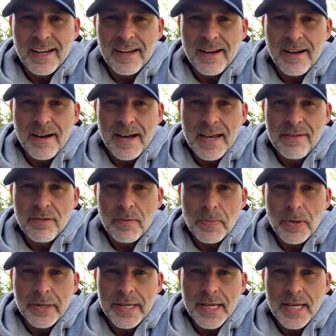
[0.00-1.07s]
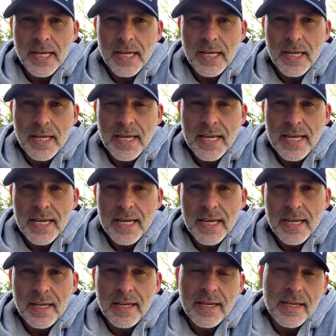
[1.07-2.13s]
Hi everybody, it
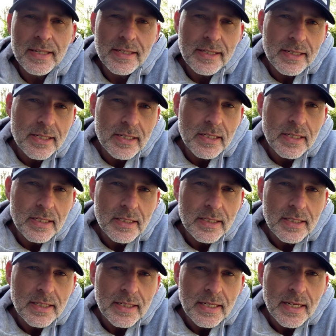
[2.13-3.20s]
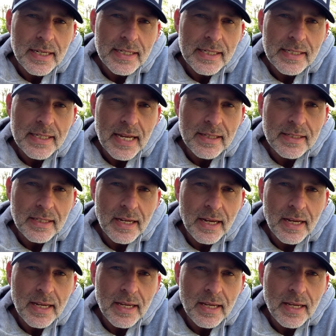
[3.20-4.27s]
is
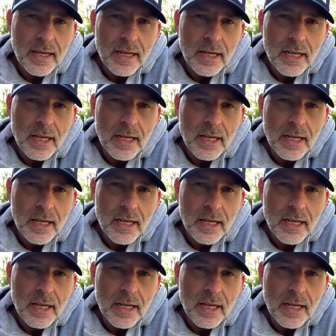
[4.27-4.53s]
Saturday,